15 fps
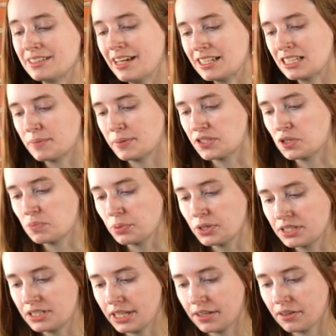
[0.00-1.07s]
nice about the
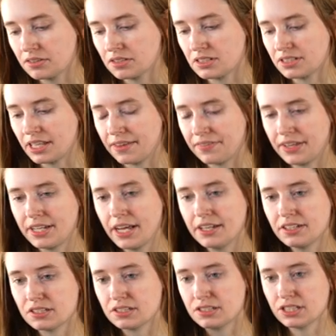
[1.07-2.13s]
springtails is that they
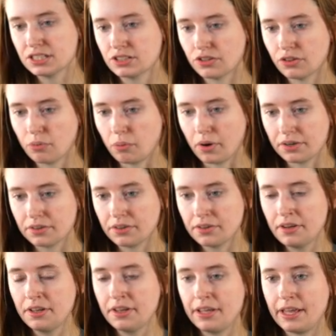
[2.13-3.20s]
tend to stick to the
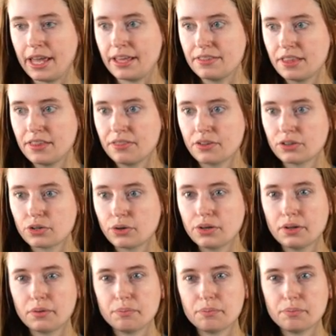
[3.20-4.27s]
water, and then they're
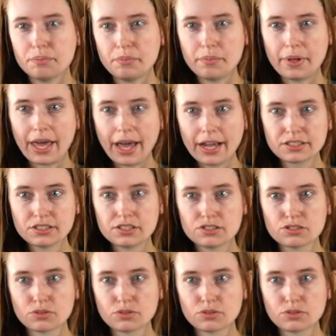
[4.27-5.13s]
gonna act as